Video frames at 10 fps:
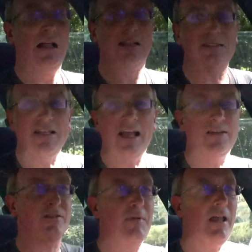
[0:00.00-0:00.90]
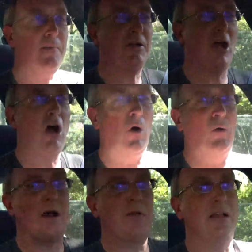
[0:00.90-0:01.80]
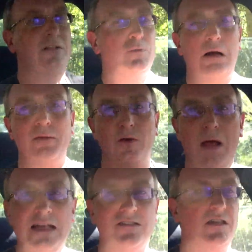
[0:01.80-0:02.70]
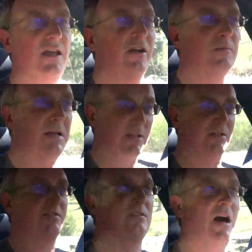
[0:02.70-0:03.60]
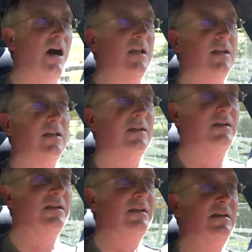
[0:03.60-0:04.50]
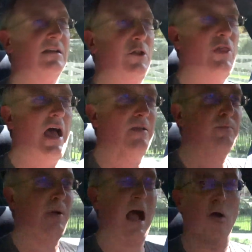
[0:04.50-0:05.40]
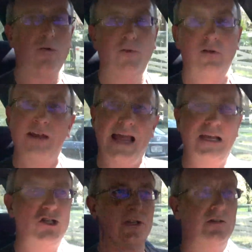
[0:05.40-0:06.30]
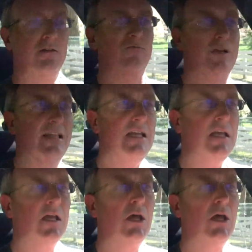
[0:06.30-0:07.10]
This thing has some get up and go. I mean, it's probably the way it's geared because it's not that powerful of an engine, really.